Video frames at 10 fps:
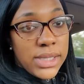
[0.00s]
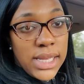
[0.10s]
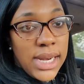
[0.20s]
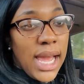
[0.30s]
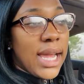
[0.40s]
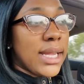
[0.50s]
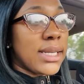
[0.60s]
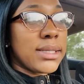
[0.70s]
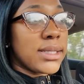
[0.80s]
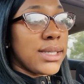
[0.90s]
and then
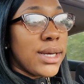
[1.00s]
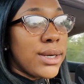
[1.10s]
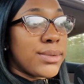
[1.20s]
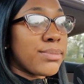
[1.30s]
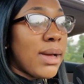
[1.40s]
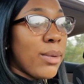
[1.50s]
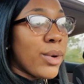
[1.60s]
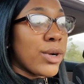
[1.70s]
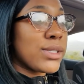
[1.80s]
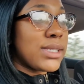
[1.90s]
my
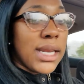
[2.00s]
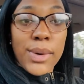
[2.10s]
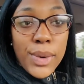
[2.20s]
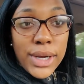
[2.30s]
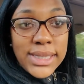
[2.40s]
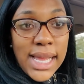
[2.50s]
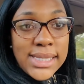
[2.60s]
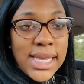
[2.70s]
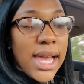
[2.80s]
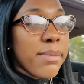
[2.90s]
words didn't work that
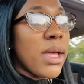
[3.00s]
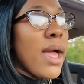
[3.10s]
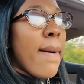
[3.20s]
time.